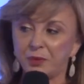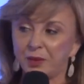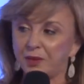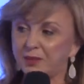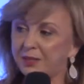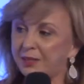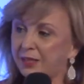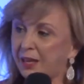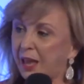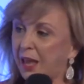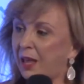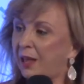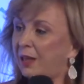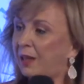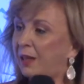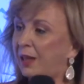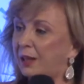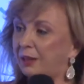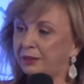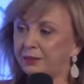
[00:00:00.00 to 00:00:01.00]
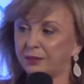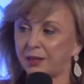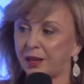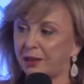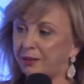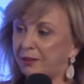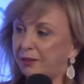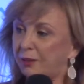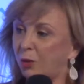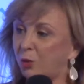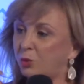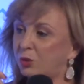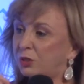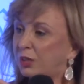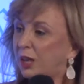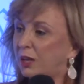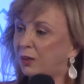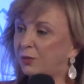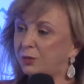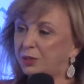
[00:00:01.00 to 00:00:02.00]
scale and those
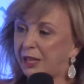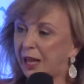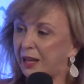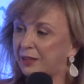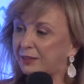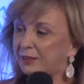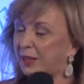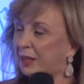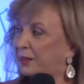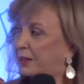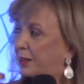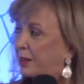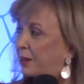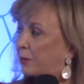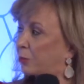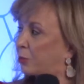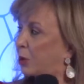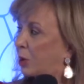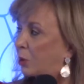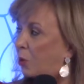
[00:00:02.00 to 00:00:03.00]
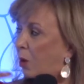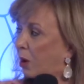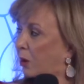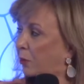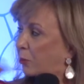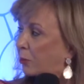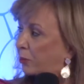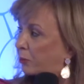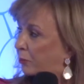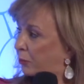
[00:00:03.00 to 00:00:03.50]
kind of tasks that didn't require